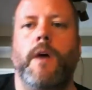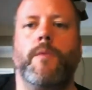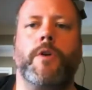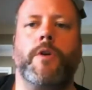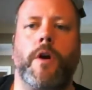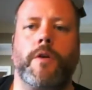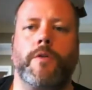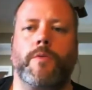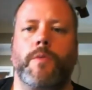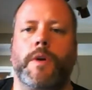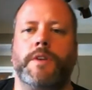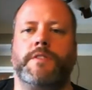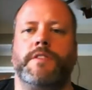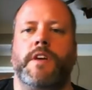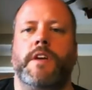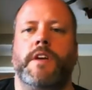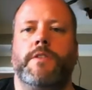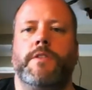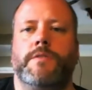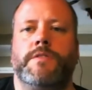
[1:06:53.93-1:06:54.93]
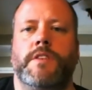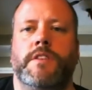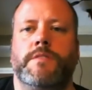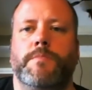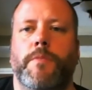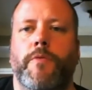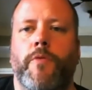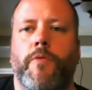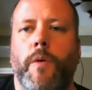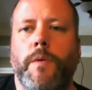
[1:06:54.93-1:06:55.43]
Ricardo Ray Santos says
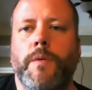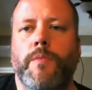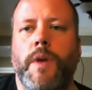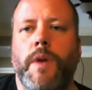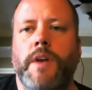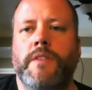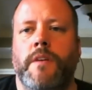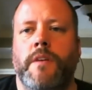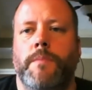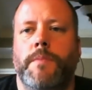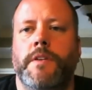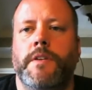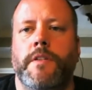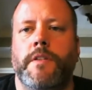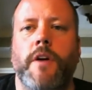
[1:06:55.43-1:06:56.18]
Before we raise up into